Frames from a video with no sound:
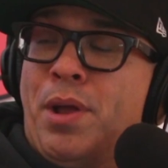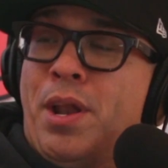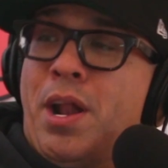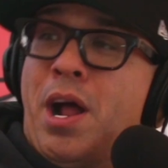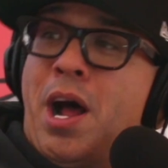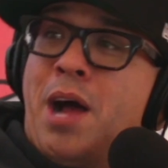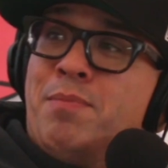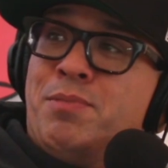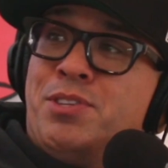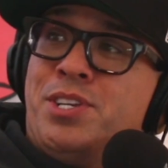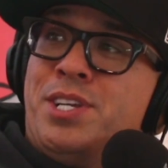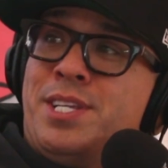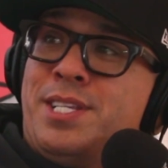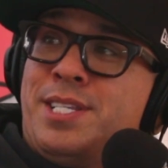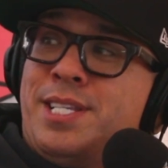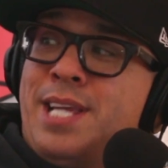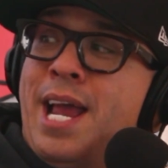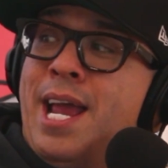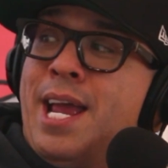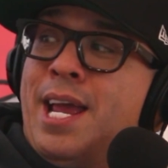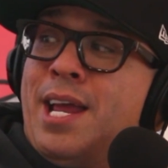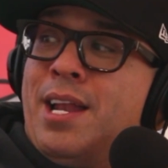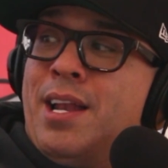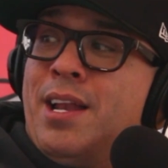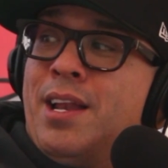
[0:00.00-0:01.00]
But I'm just
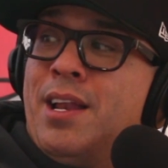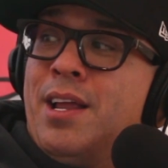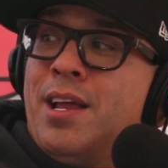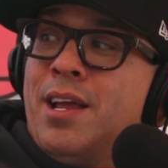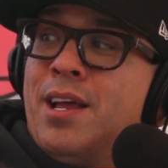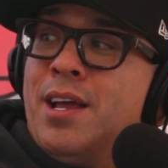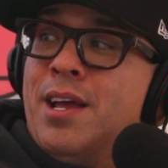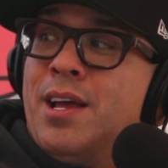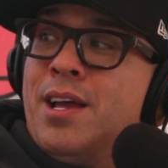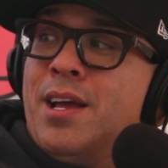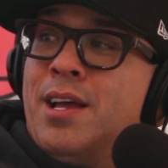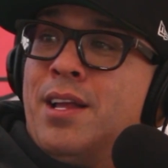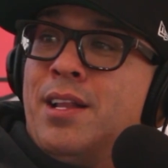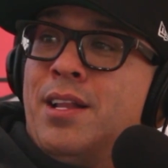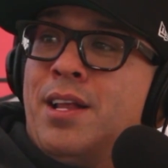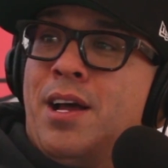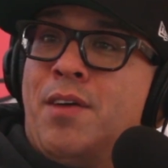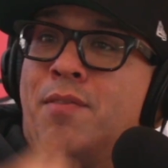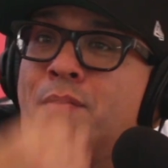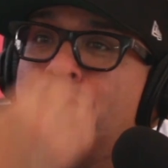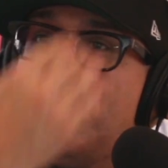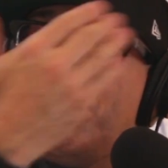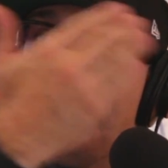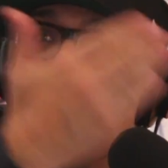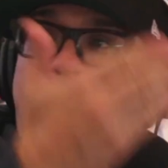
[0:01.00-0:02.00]
saying
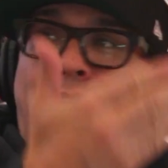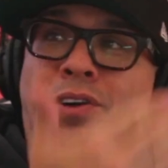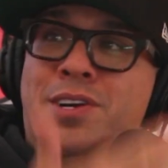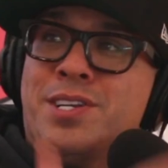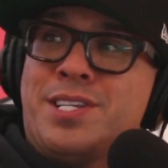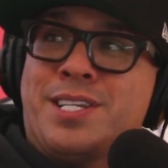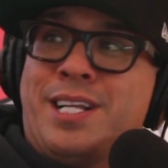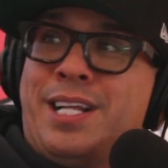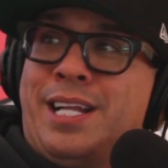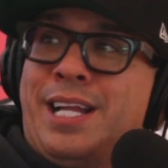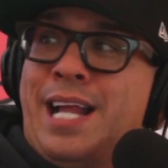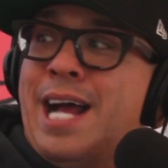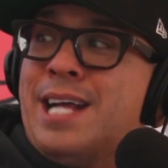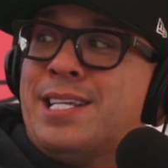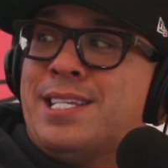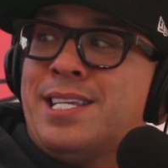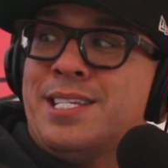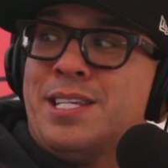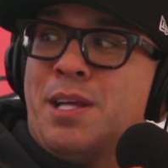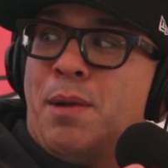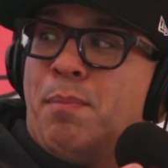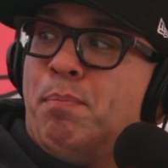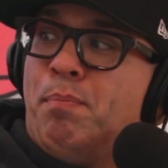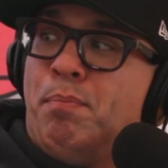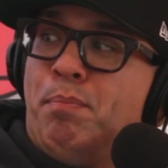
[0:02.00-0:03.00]
that first
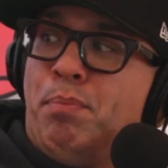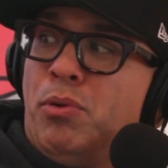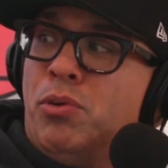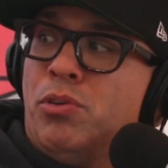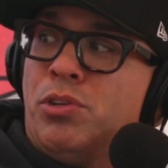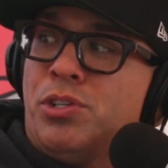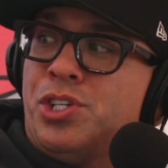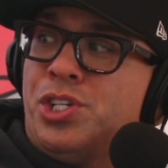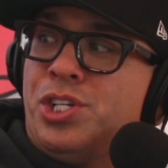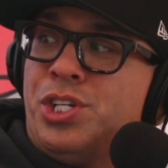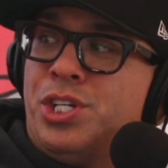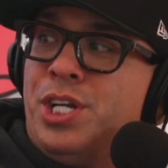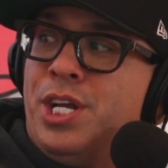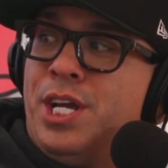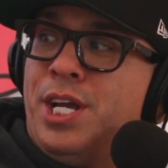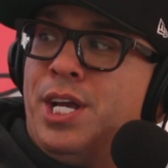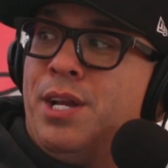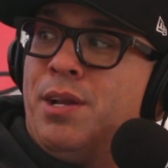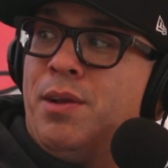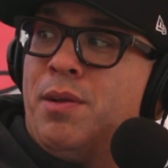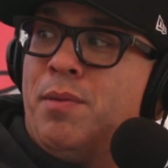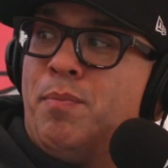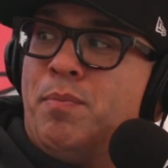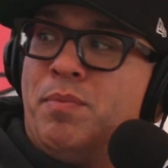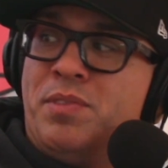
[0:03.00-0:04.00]
class is a
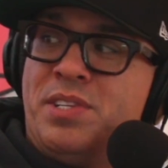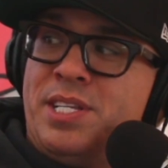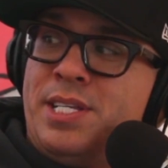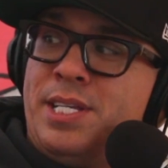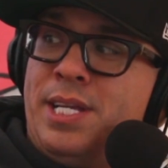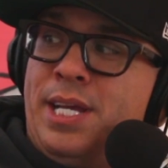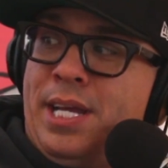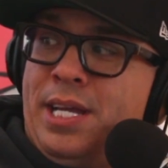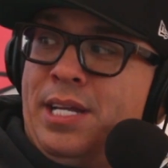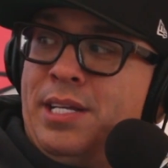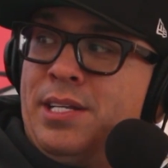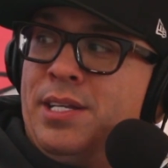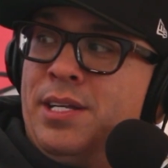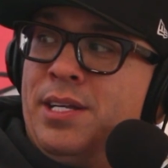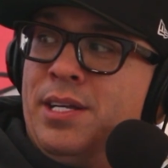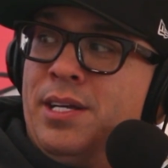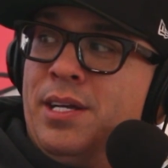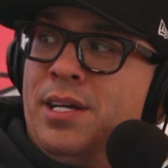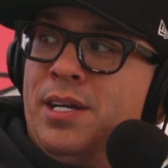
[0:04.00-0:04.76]
bullshit seat.